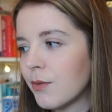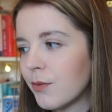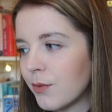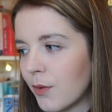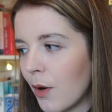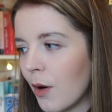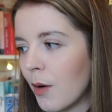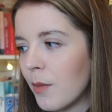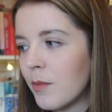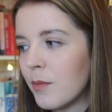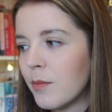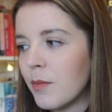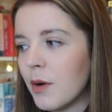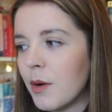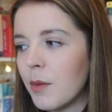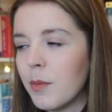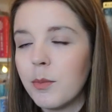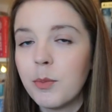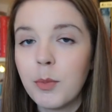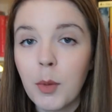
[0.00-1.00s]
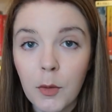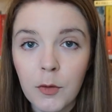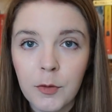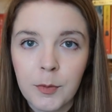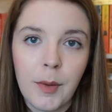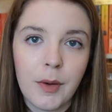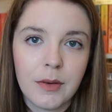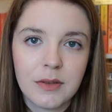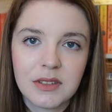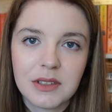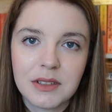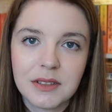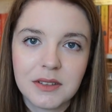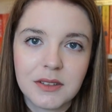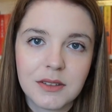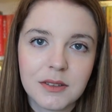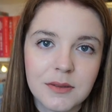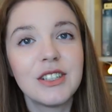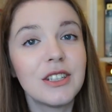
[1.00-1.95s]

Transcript: from both boxes.